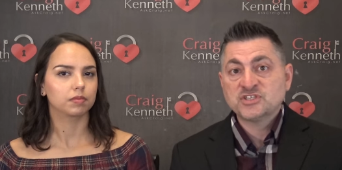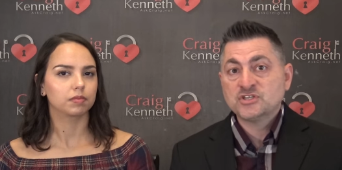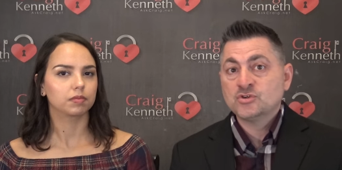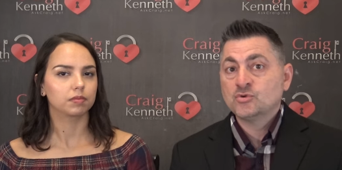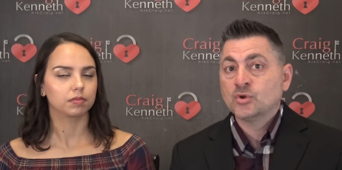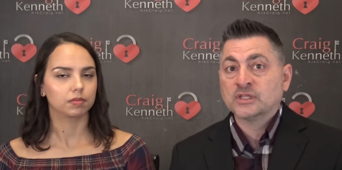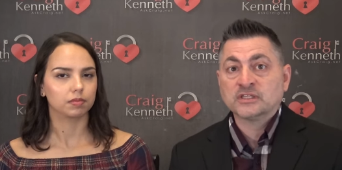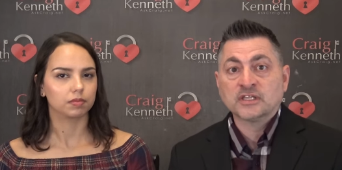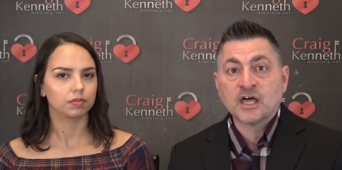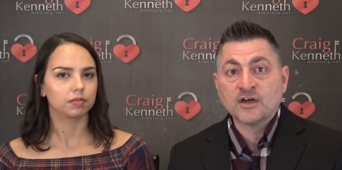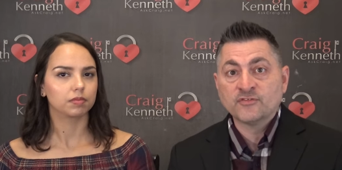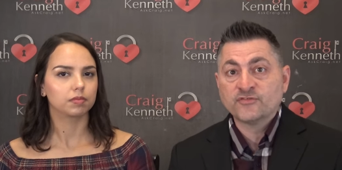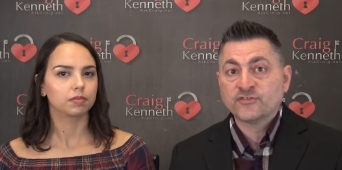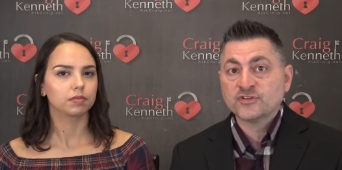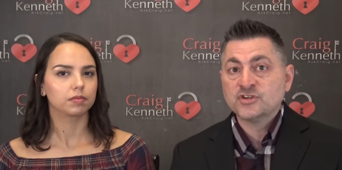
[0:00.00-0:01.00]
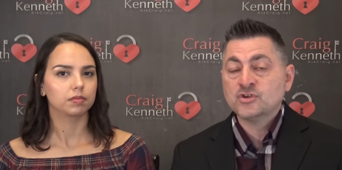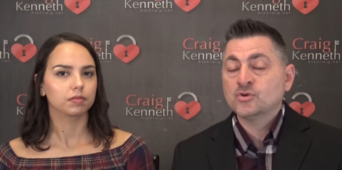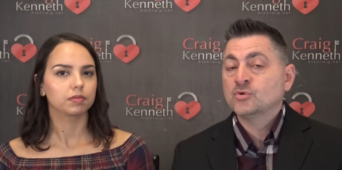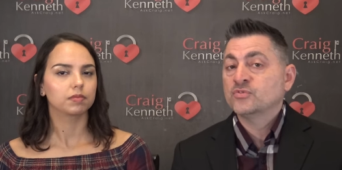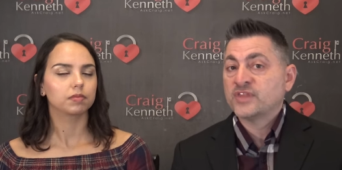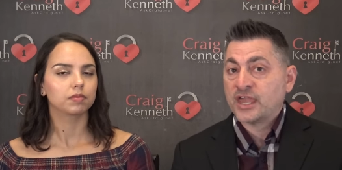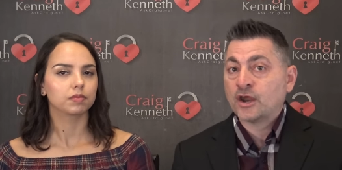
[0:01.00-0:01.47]
Speaker 1: to you and love for
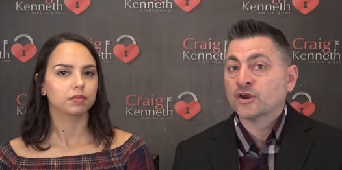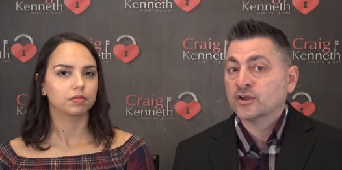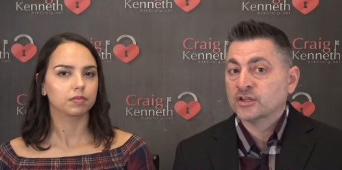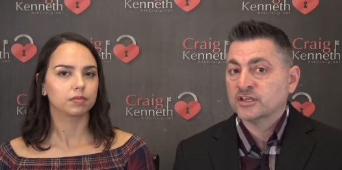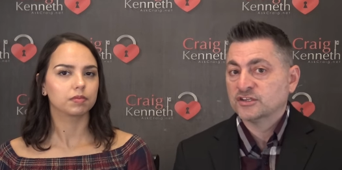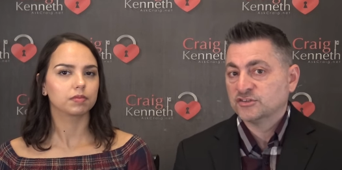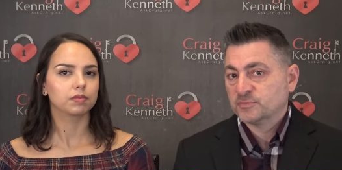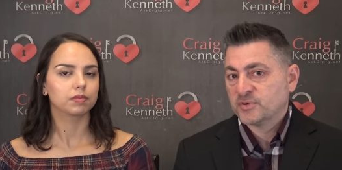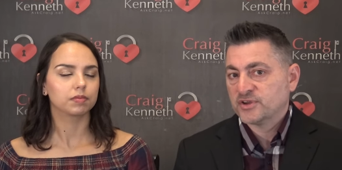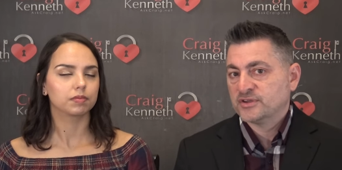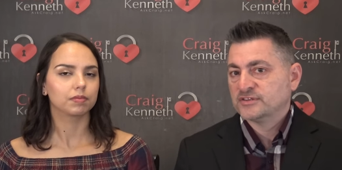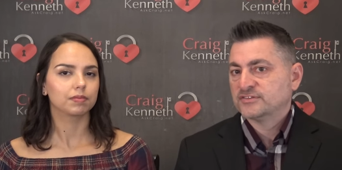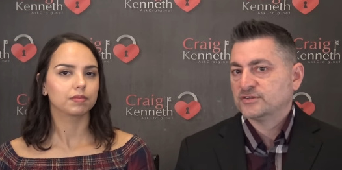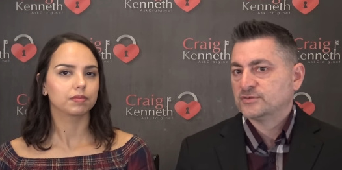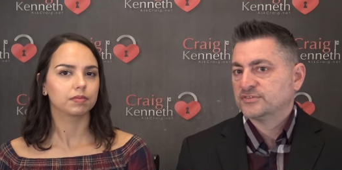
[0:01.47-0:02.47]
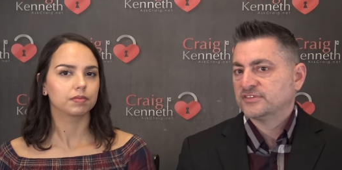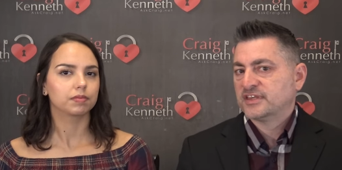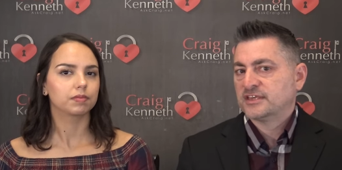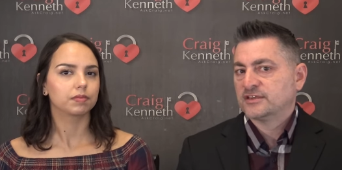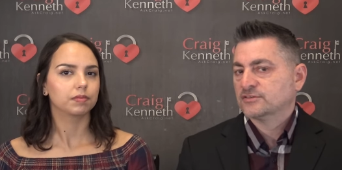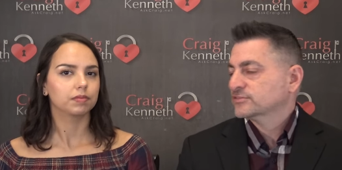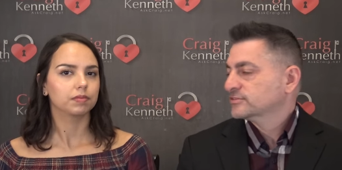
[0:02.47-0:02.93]
you, they are going to experience those
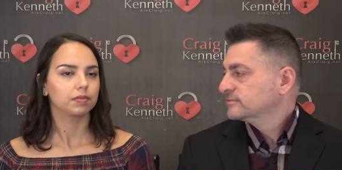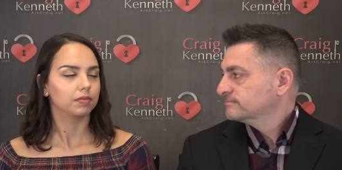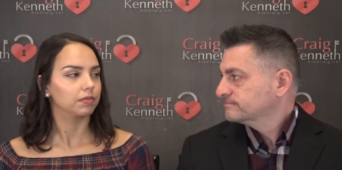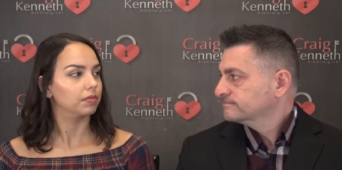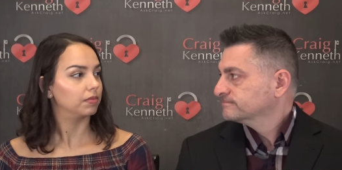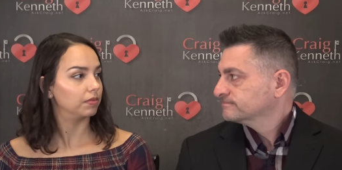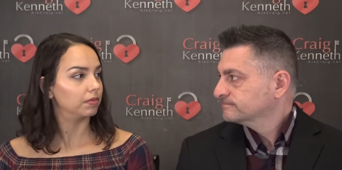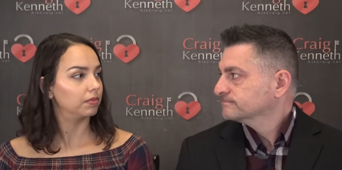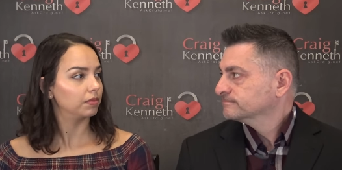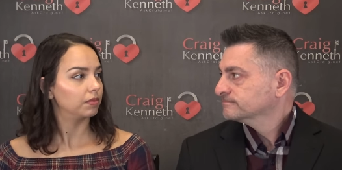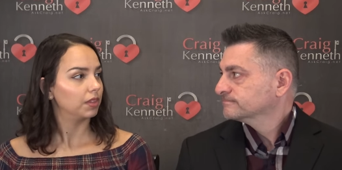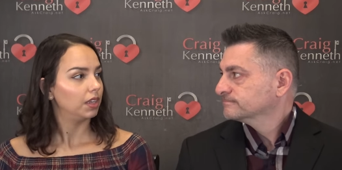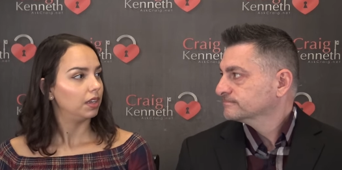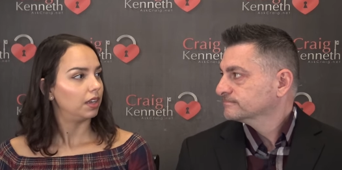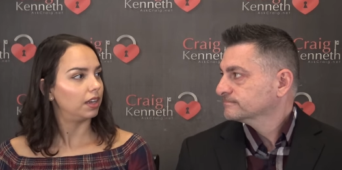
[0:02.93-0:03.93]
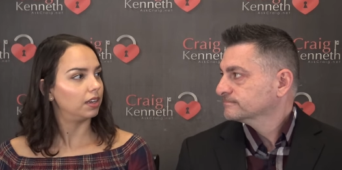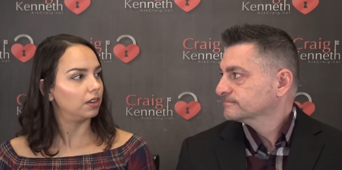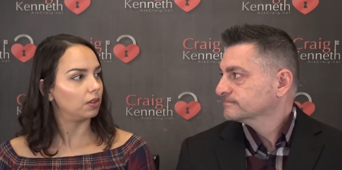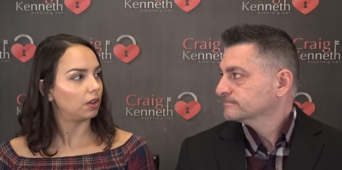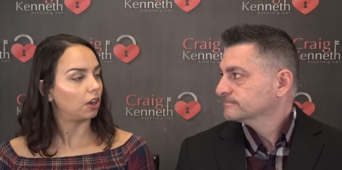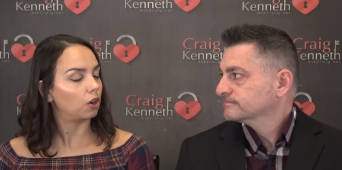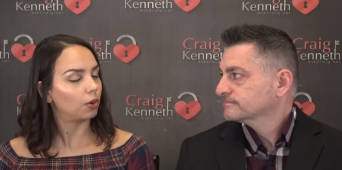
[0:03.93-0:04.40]
things.
Speaker 2: Mm-hmm. And
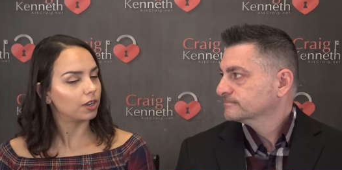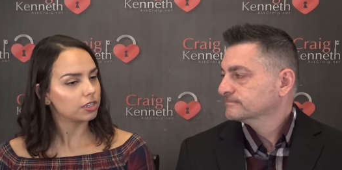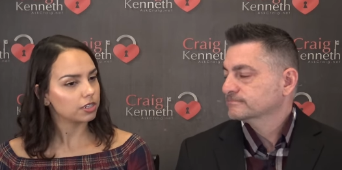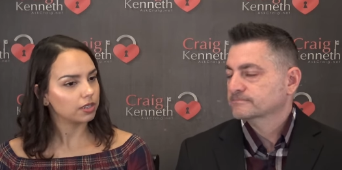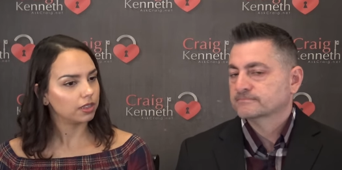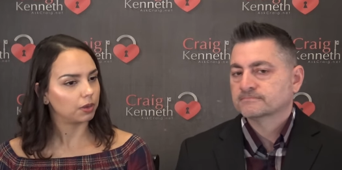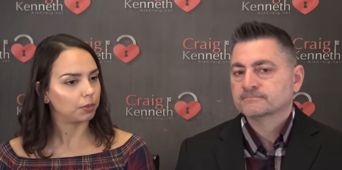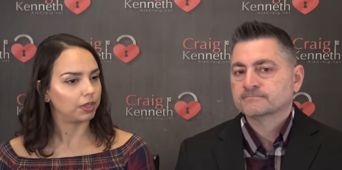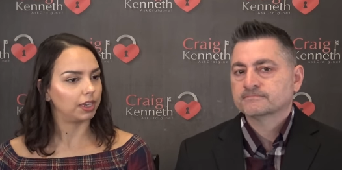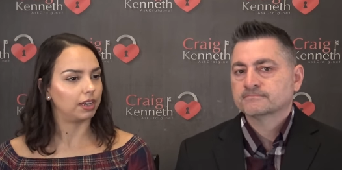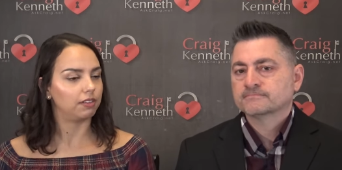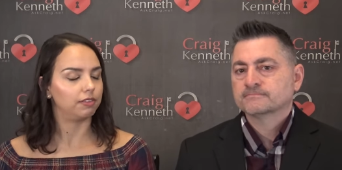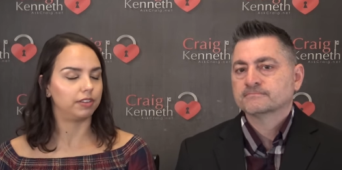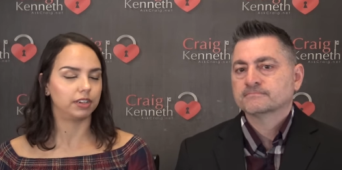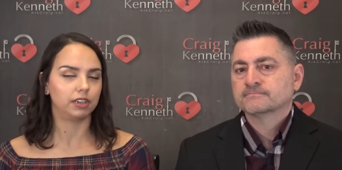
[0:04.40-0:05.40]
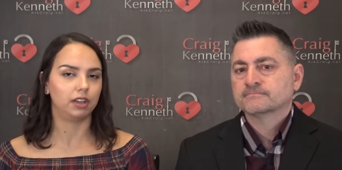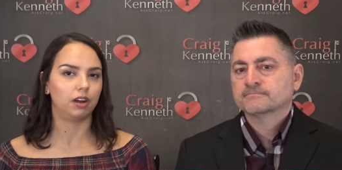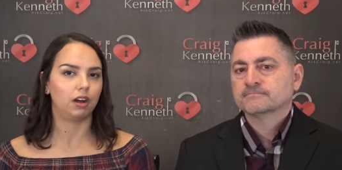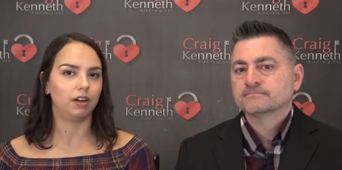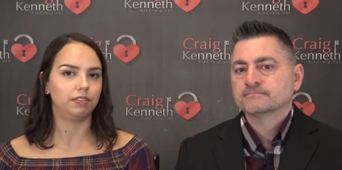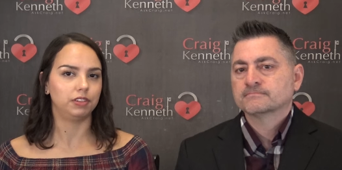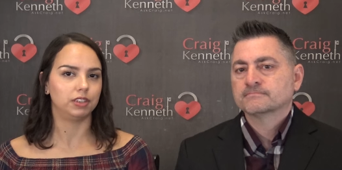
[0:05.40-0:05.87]
a question that we get very
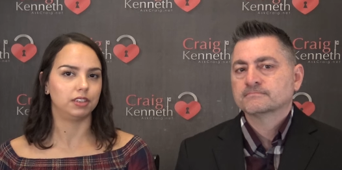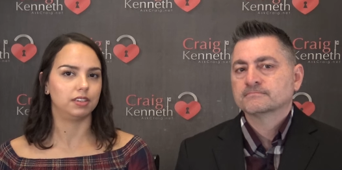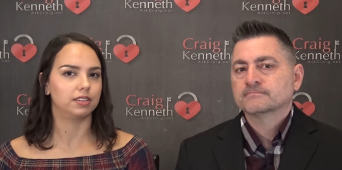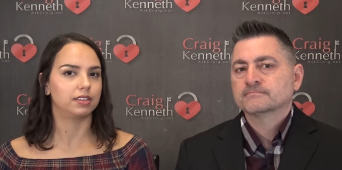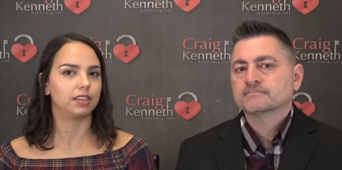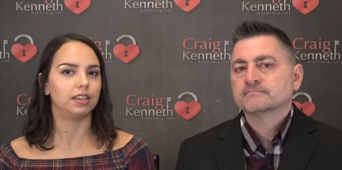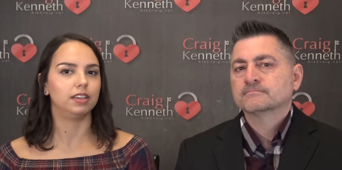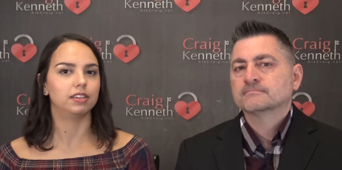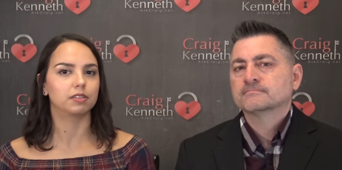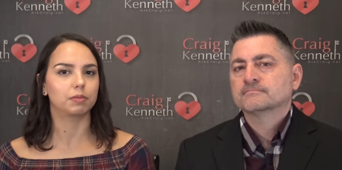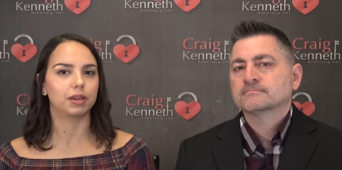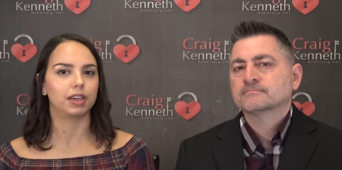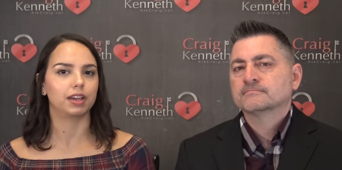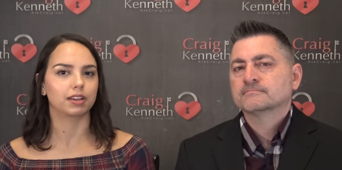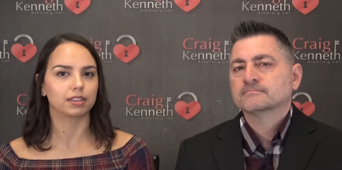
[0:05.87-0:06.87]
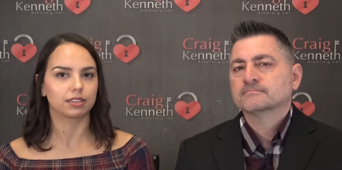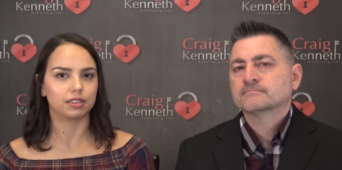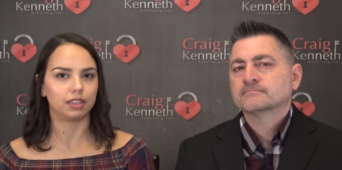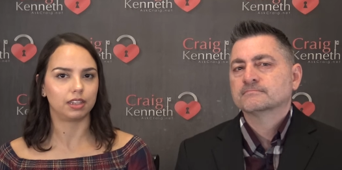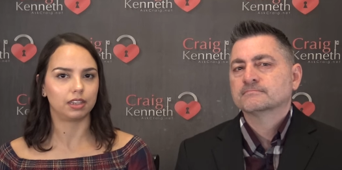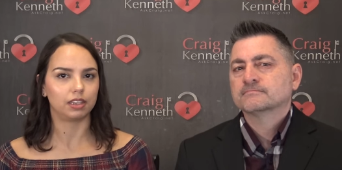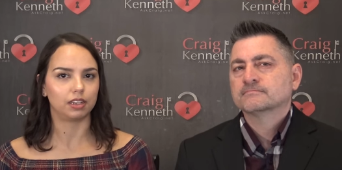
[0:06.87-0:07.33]
often is, is my ex
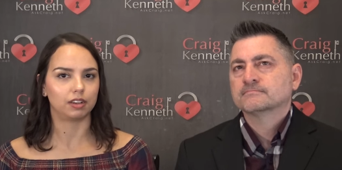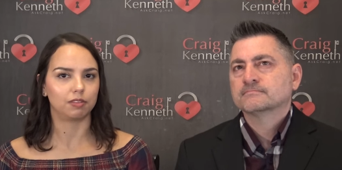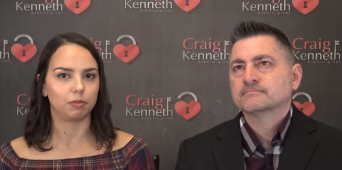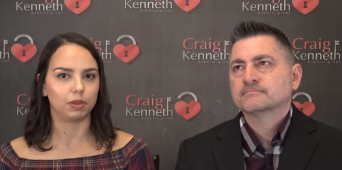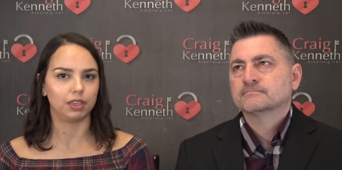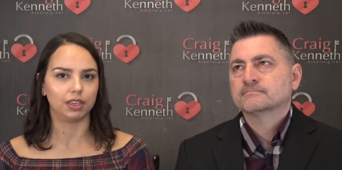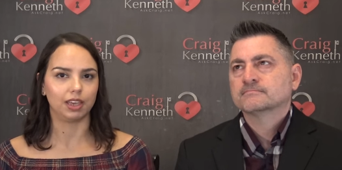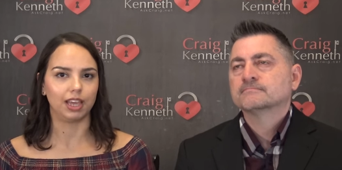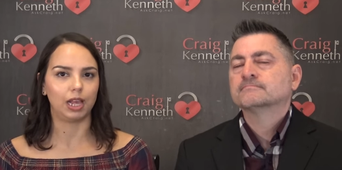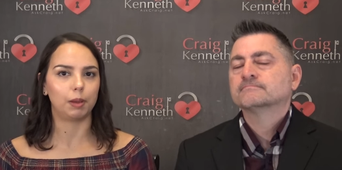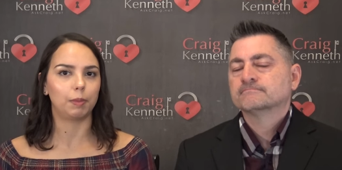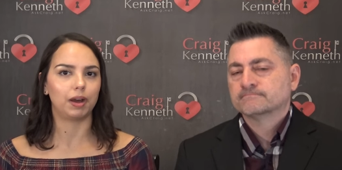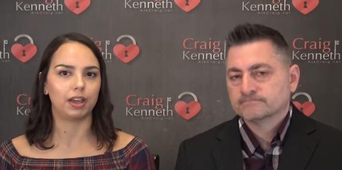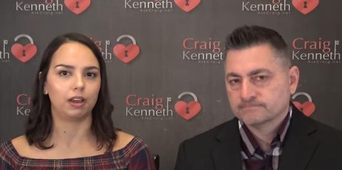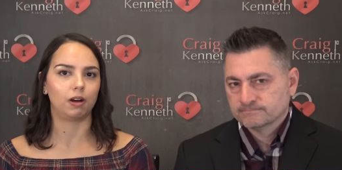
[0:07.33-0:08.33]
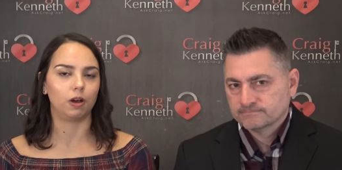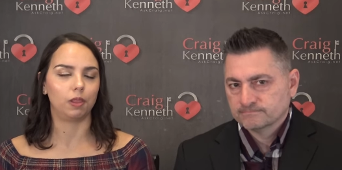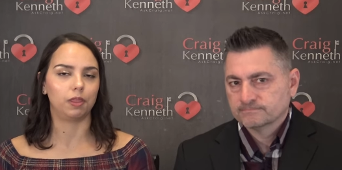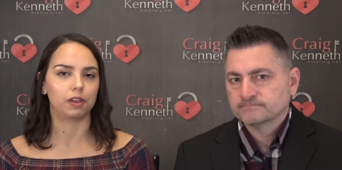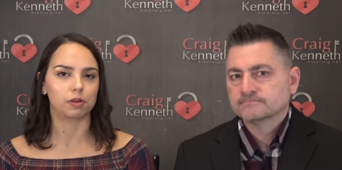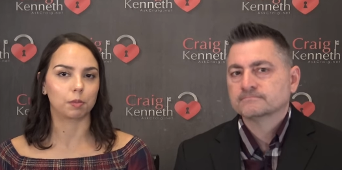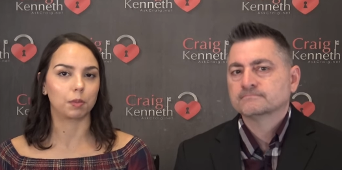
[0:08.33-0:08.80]
thinking of me? Am I on their